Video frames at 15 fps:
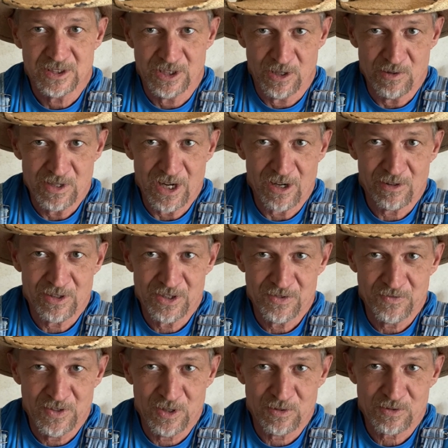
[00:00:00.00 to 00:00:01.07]
show y'all
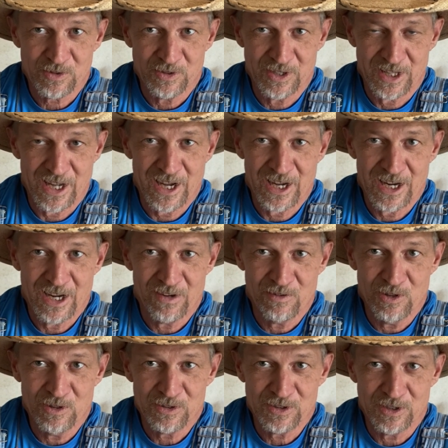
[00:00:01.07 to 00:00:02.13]
this filter that I
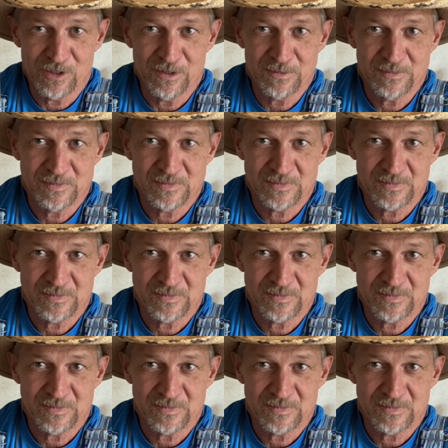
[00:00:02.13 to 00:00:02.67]
have hooked up.